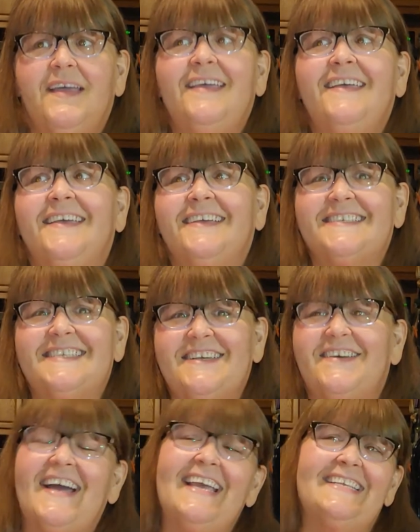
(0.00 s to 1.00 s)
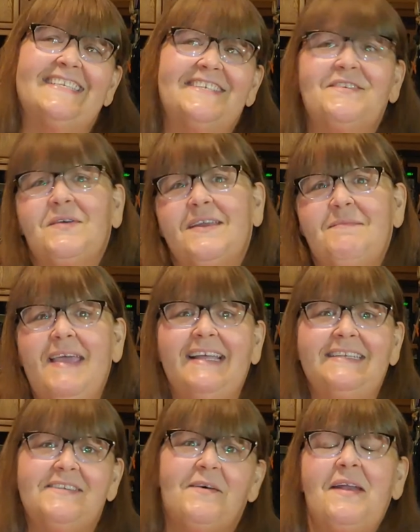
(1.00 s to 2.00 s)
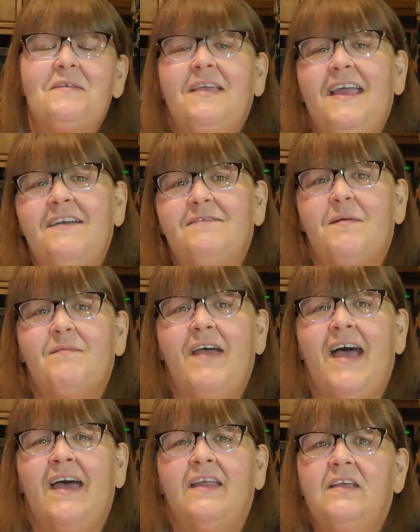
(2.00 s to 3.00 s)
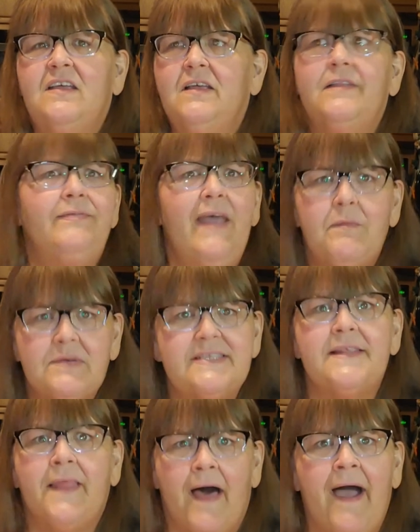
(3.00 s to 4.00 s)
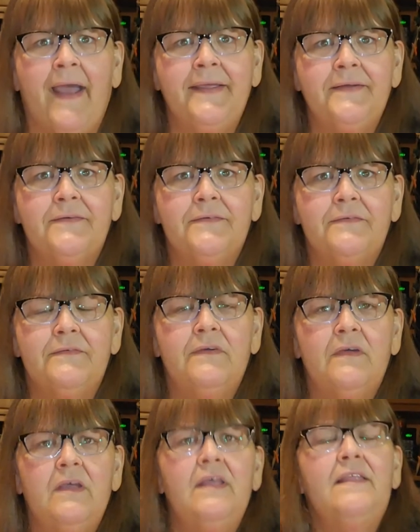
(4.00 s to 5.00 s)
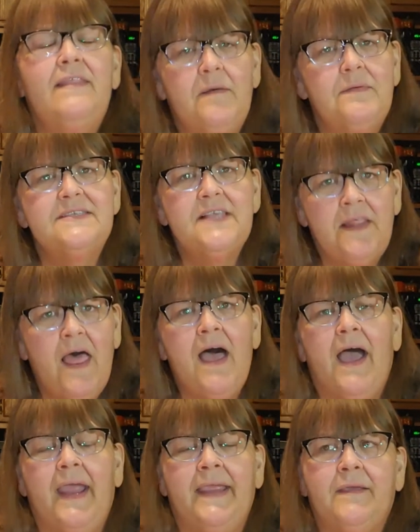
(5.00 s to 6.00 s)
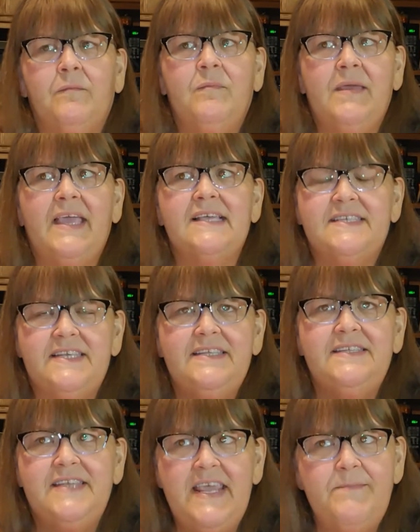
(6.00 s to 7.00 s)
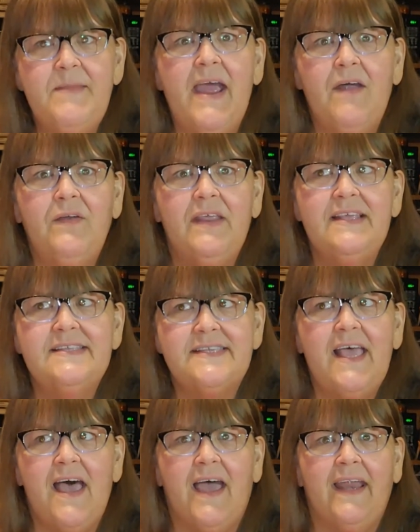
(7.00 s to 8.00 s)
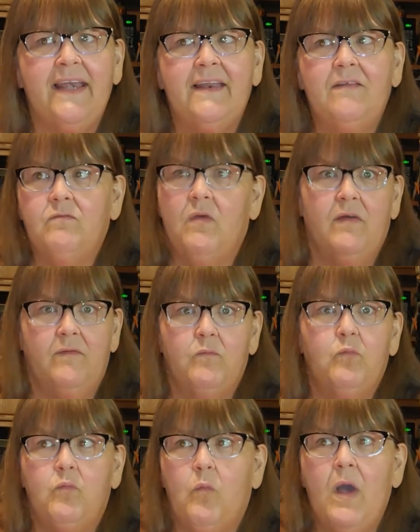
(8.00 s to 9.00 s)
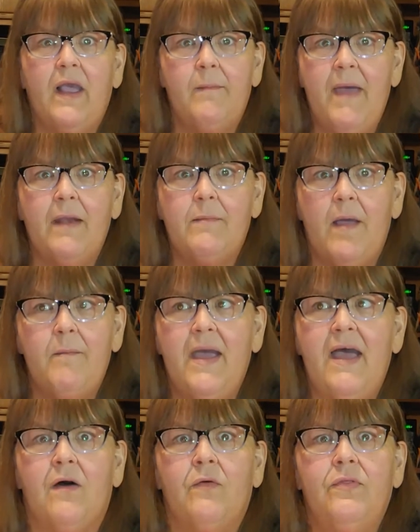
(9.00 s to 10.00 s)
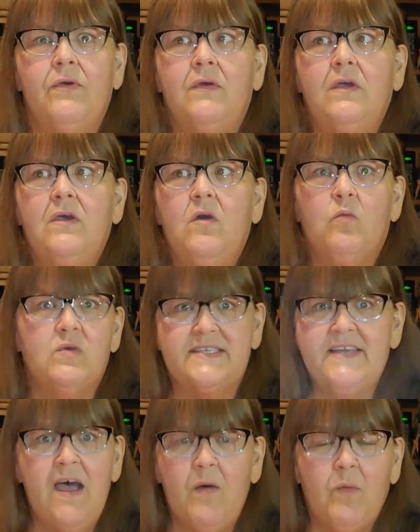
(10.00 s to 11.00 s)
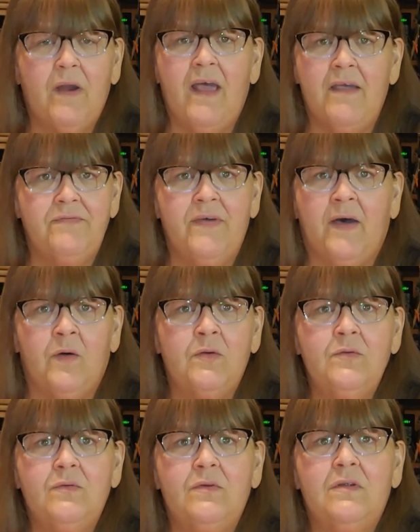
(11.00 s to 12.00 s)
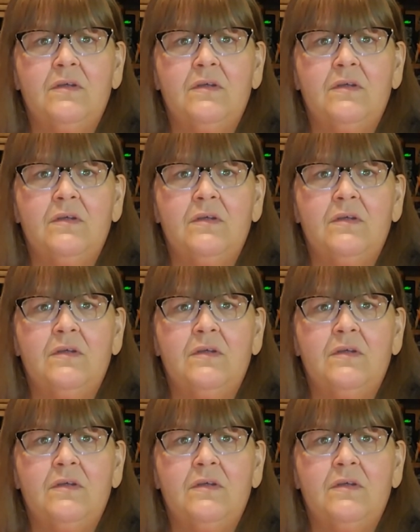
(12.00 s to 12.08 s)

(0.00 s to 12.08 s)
So I can still get a man, so I don't care if I'm fat. That was a lie. That was a lie. Because deep down inside, what came out of my mouth was not what I felt.